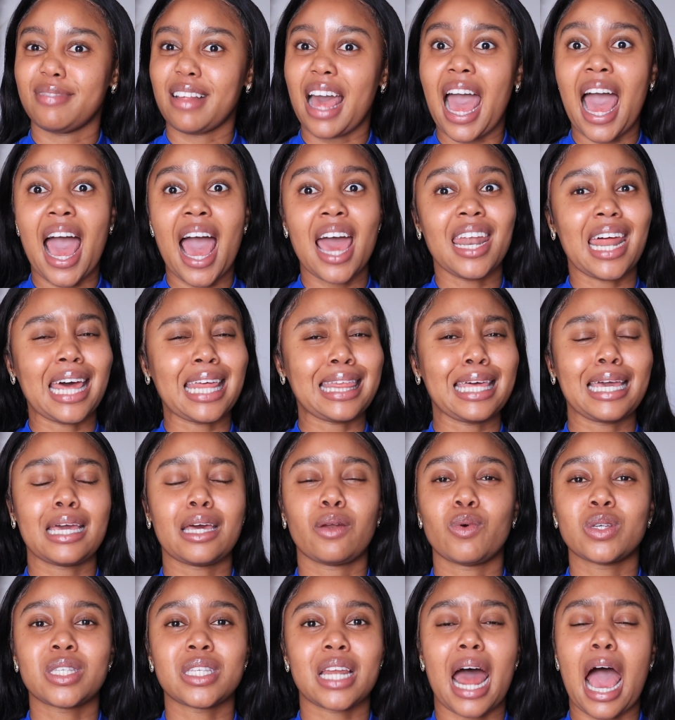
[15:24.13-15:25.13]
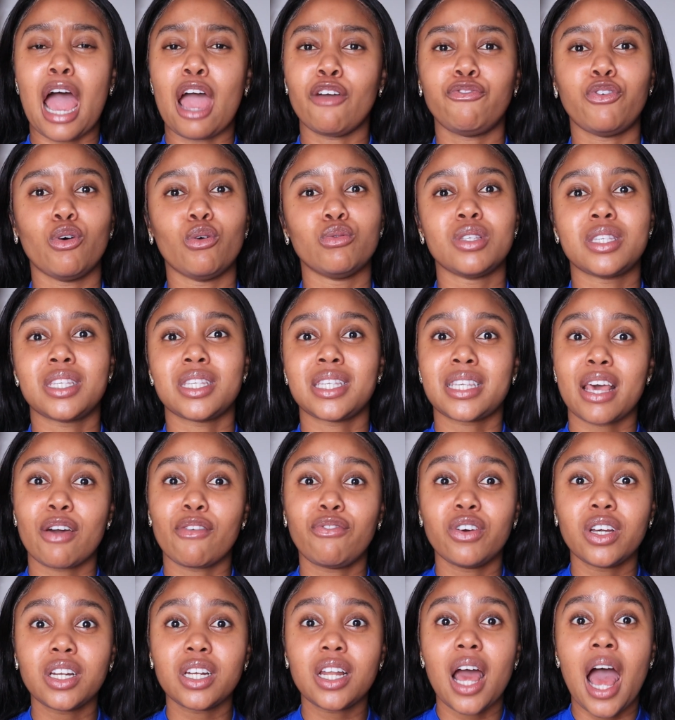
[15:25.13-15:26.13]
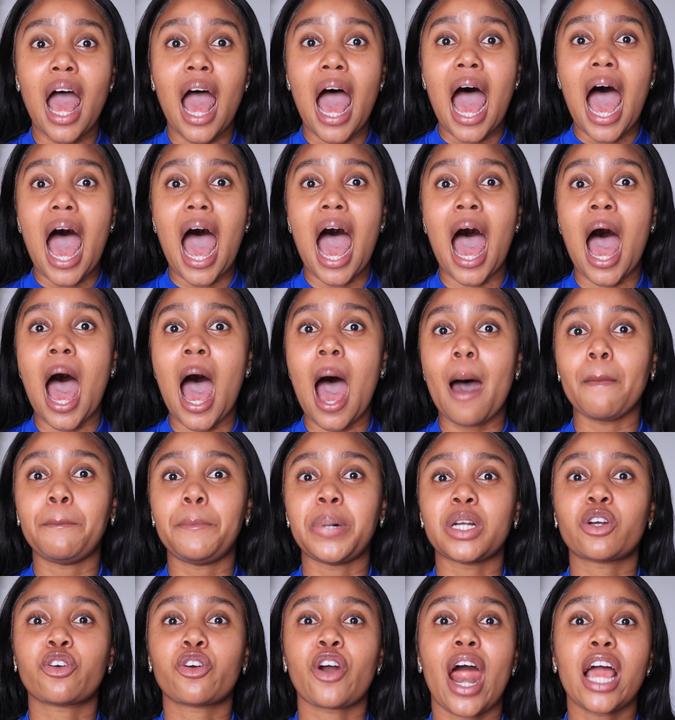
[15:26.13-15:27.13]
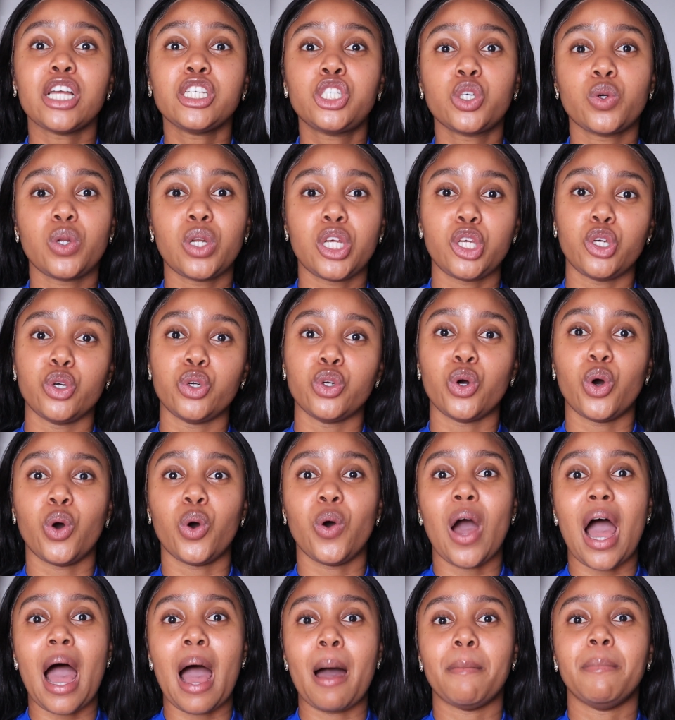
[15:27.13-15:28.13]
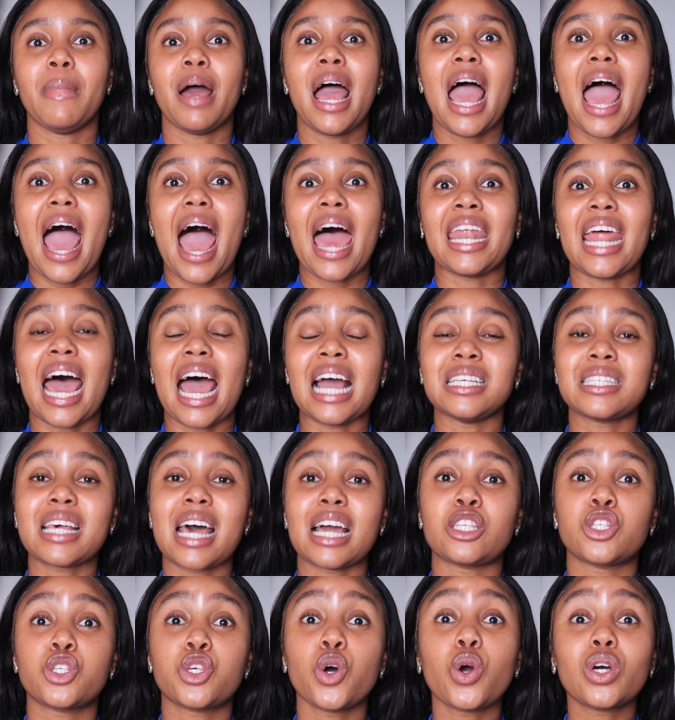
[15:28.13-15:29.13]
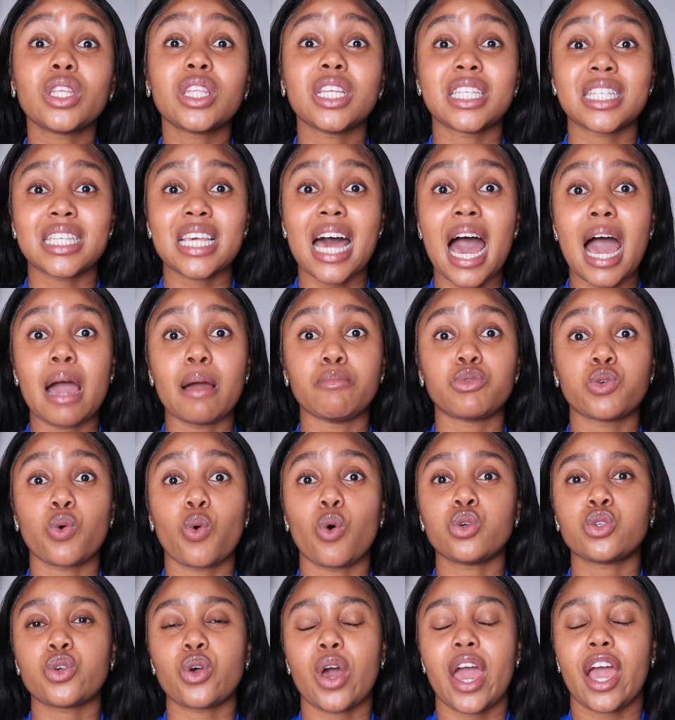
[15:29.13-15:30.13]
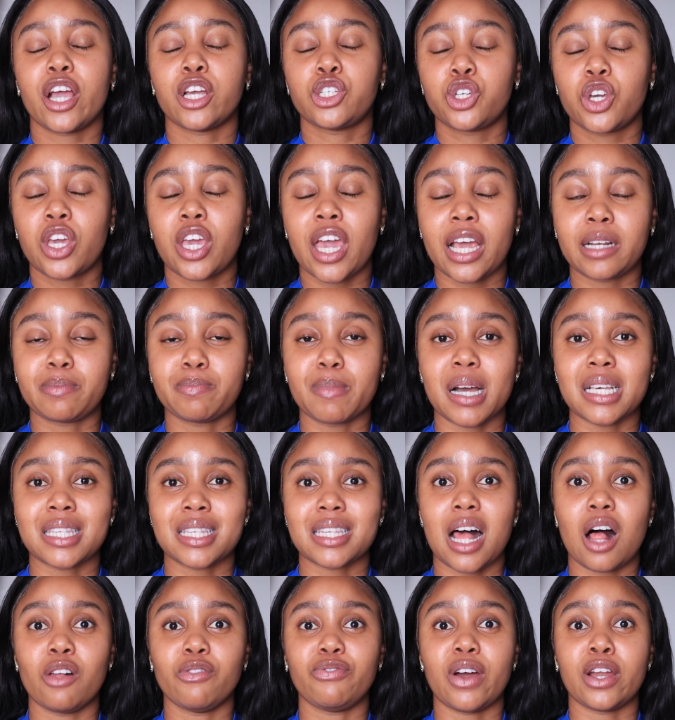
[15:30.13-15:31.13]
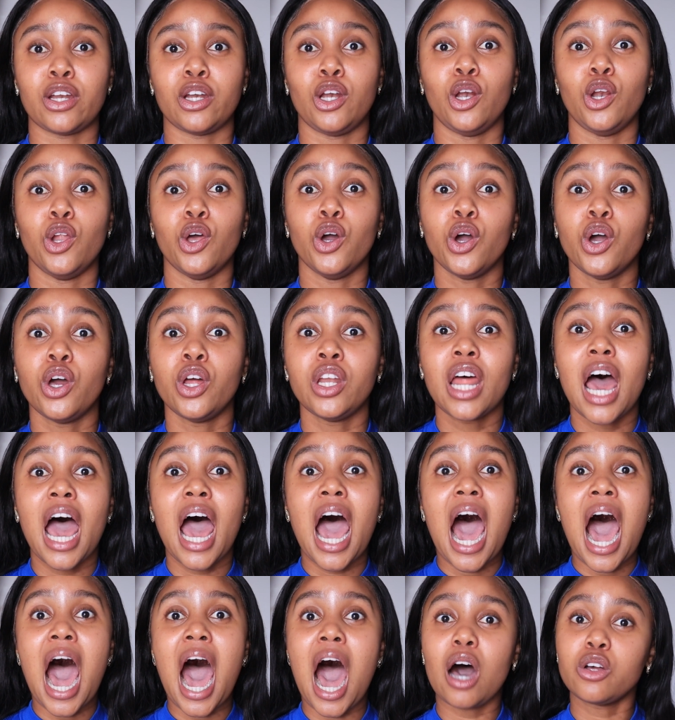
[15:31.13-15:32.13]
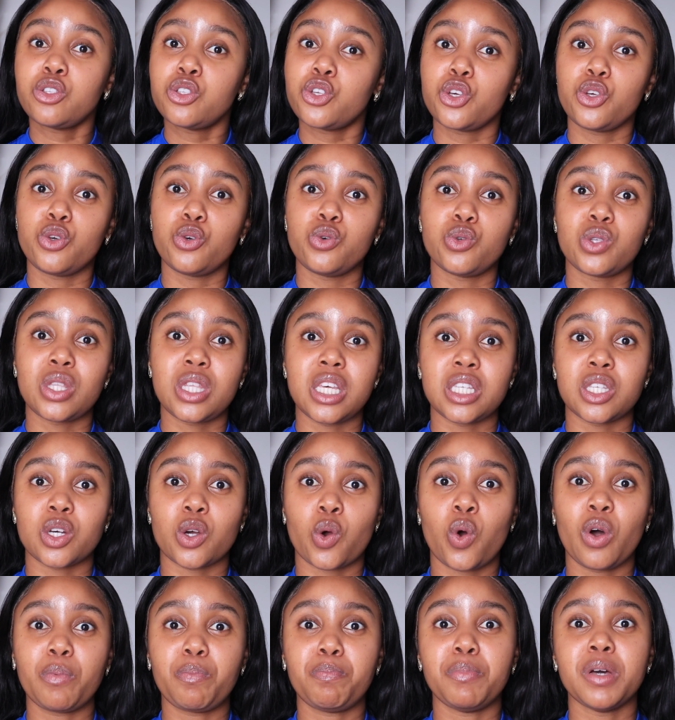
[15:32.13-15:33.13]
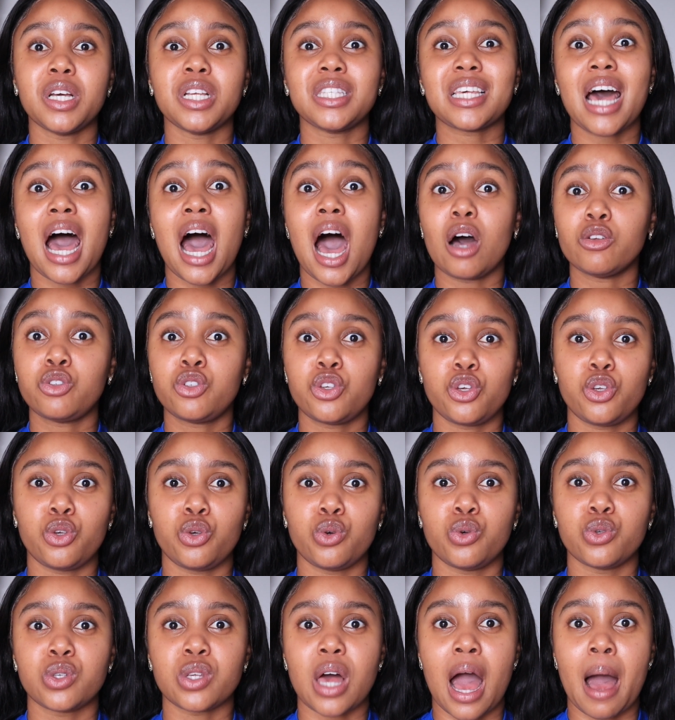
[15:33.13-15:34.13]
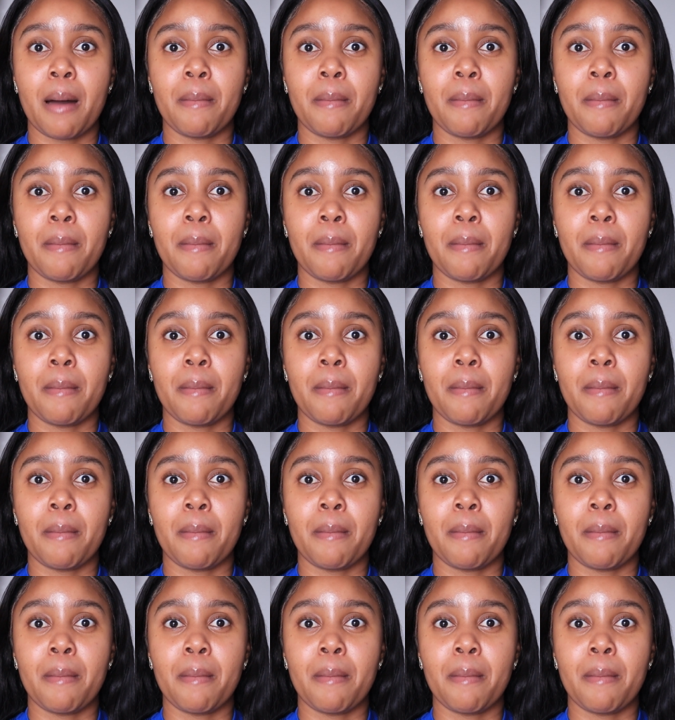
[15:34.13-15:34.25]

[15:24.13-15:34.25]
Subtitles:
I think it was an iPhone 7. But gradually, and as I took the time to also educate myself and learn how to use these equipment, how to use